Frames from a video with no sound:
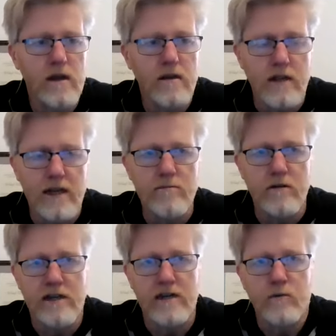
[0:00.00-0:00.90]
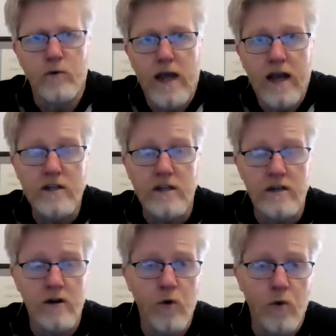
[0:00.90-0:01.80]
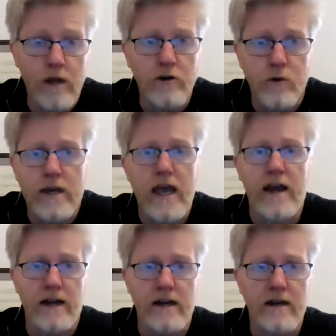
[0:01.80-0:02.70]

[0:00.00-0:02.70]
labeling, we actually didn't know what you were getting.